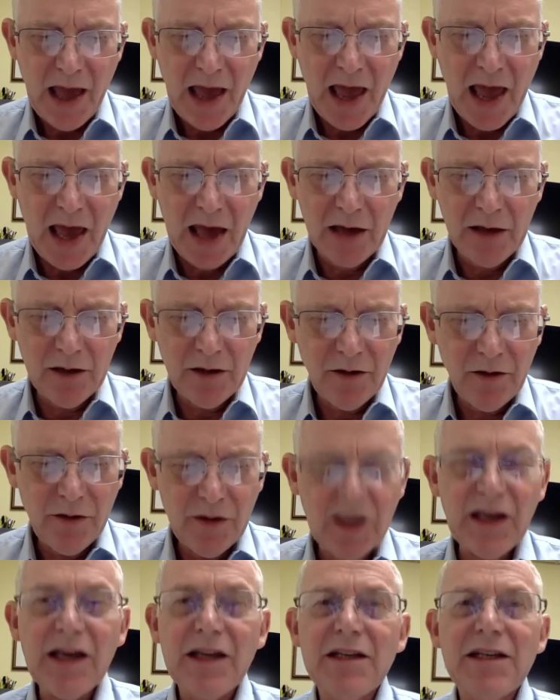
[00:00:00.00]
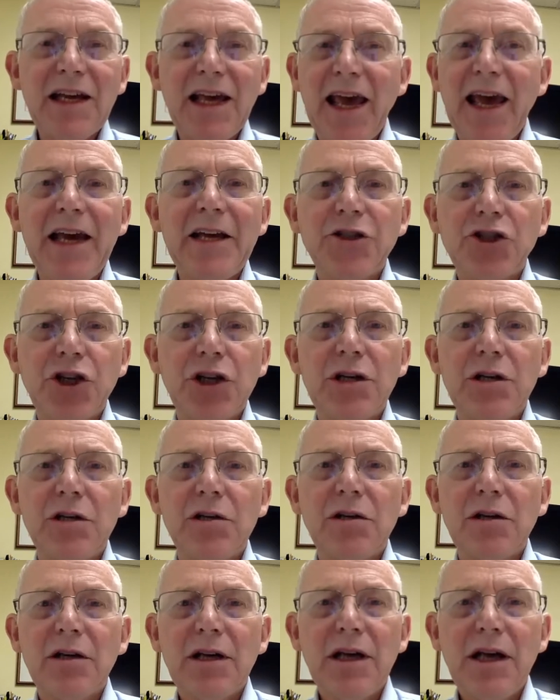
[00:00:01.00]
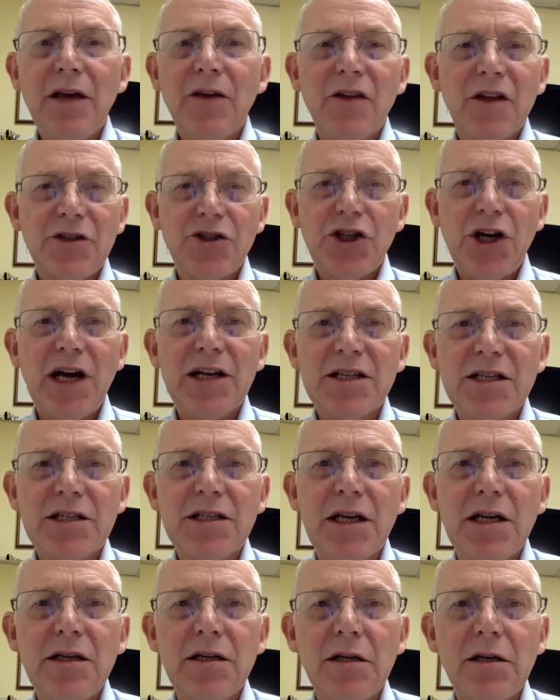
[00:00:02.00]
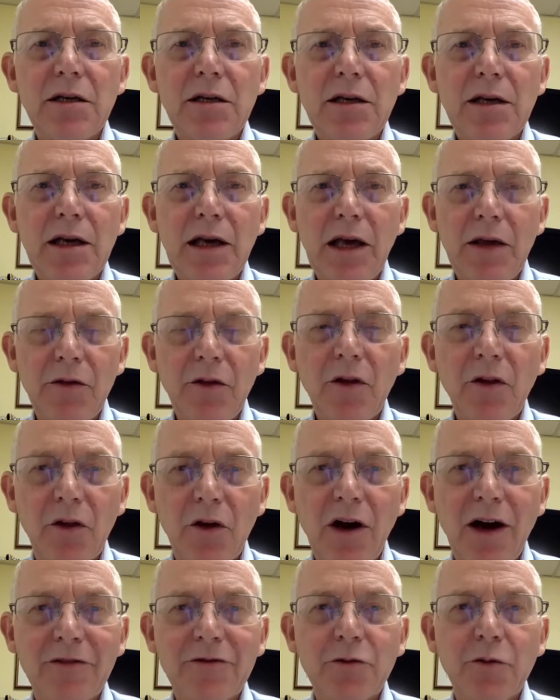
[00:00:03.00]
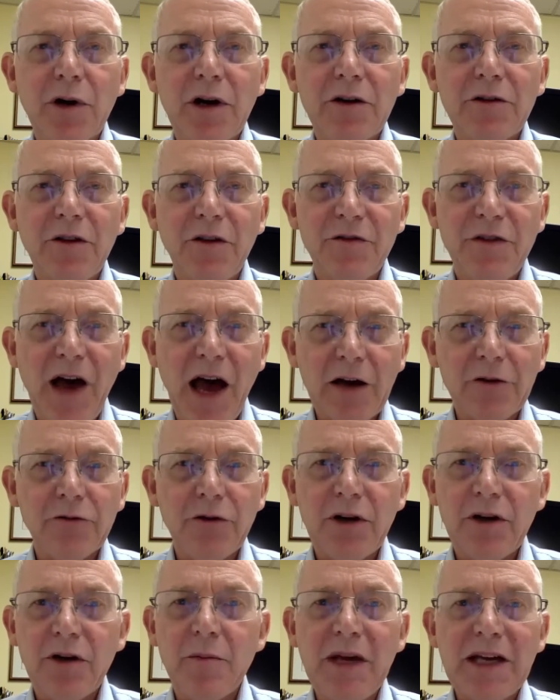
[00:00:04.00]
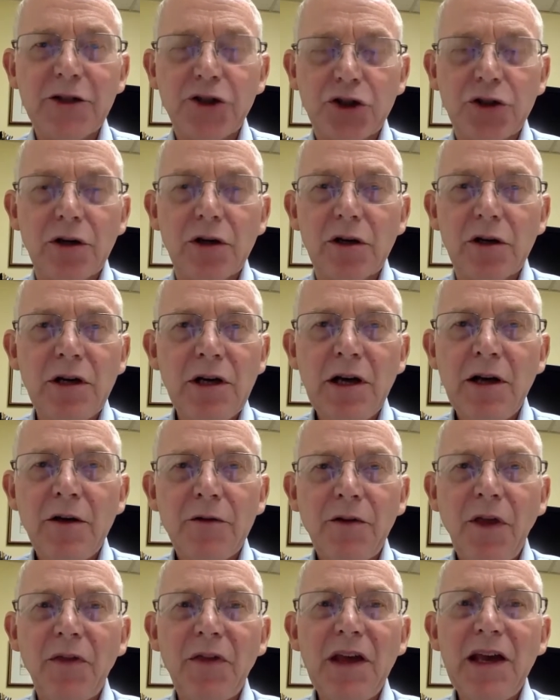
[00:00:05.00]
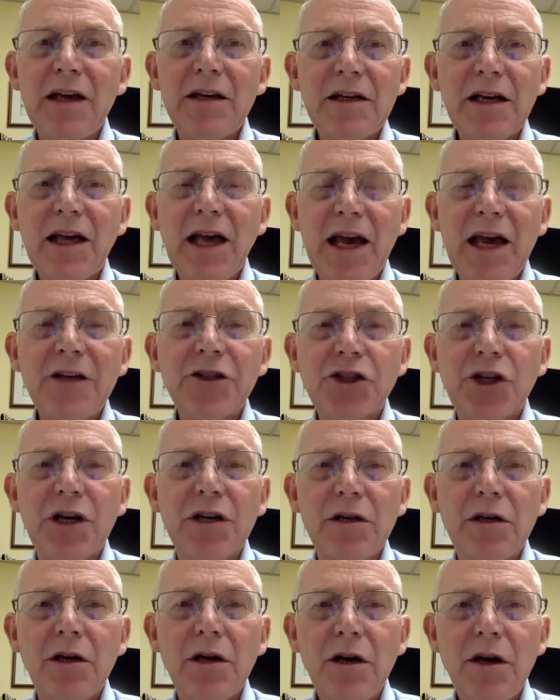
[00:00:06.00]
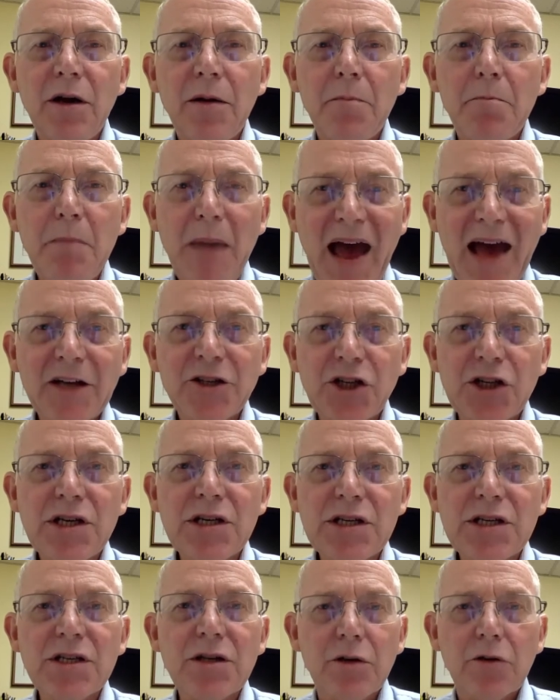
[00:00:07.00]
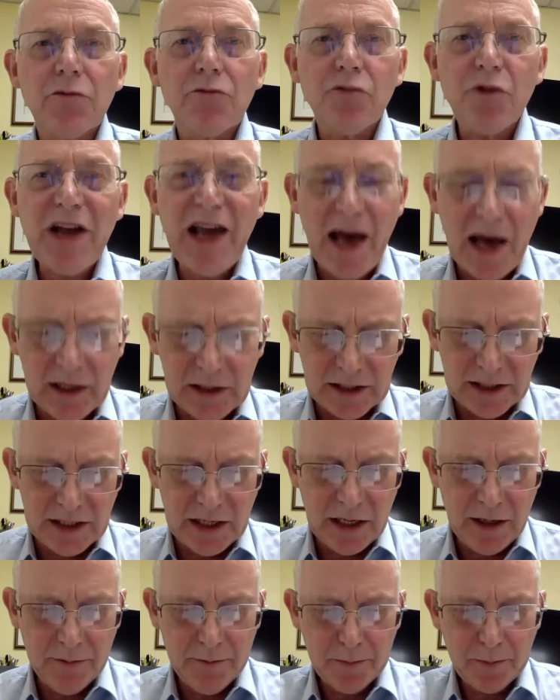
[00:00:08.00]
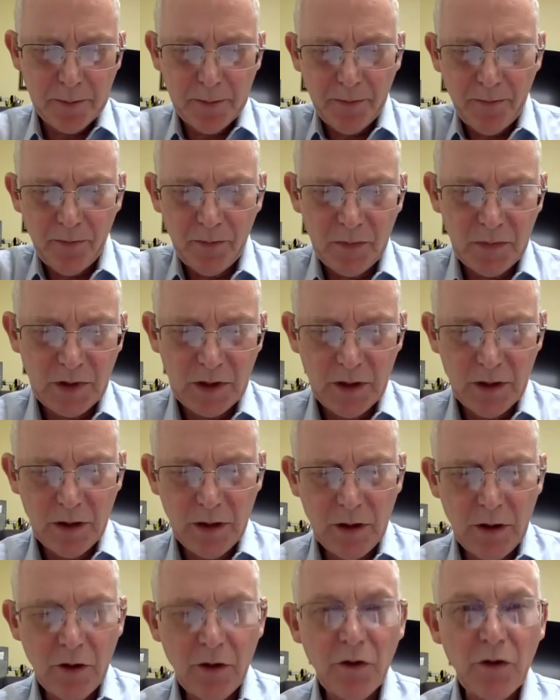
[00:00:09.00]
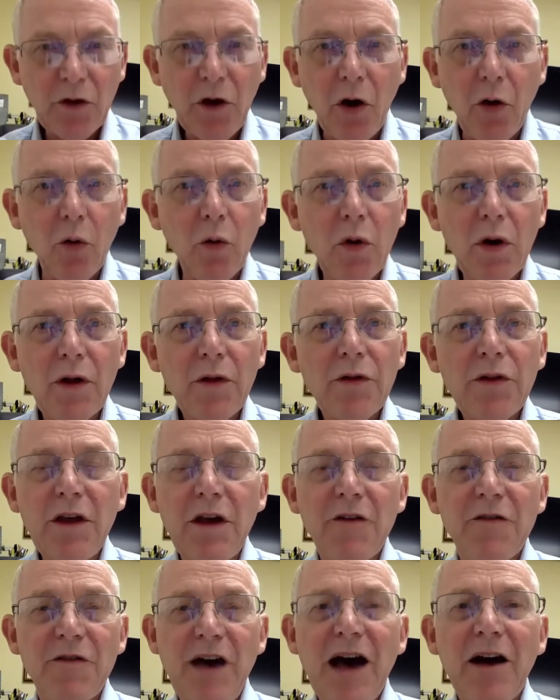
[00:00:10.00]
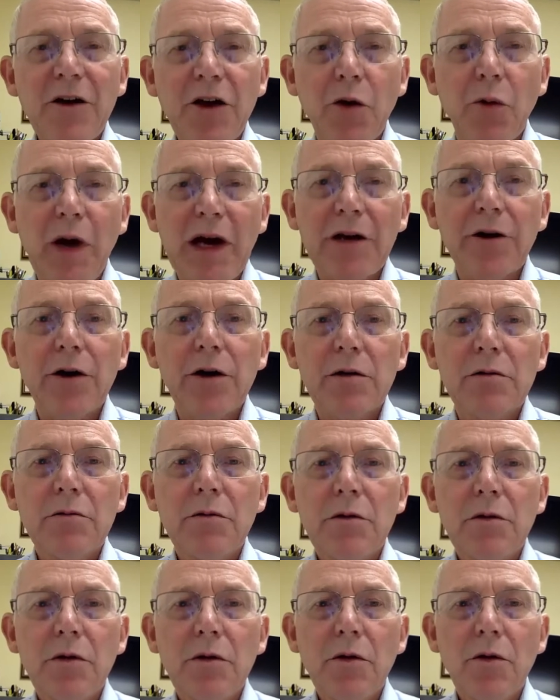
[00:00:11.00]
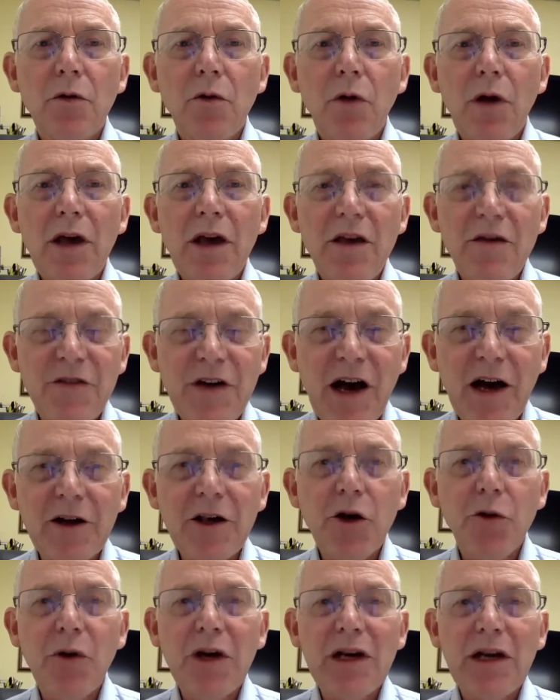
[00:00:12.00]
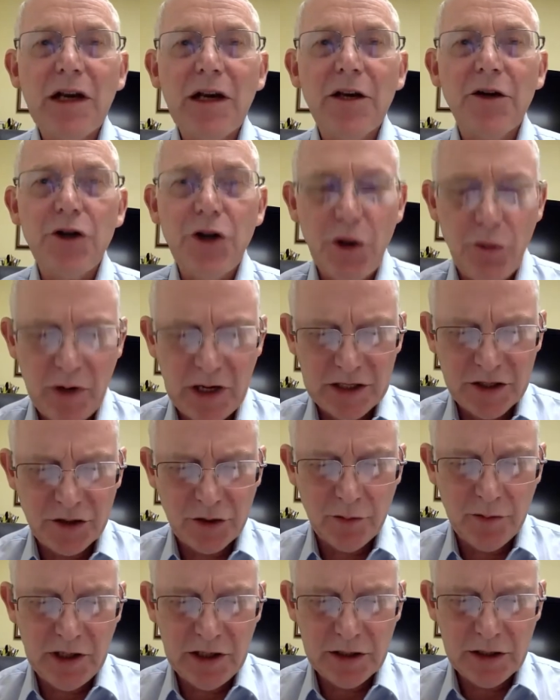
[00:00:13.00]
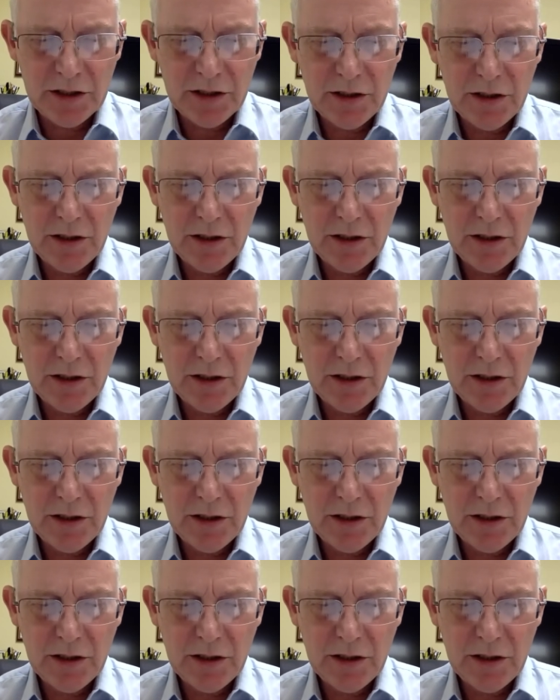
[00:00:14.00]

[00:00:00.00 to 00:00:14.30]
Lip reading: and the indication is adjusted in the software at the factory to make sure that the indication matches reality. So, the evaluator, evaluating a new instrument,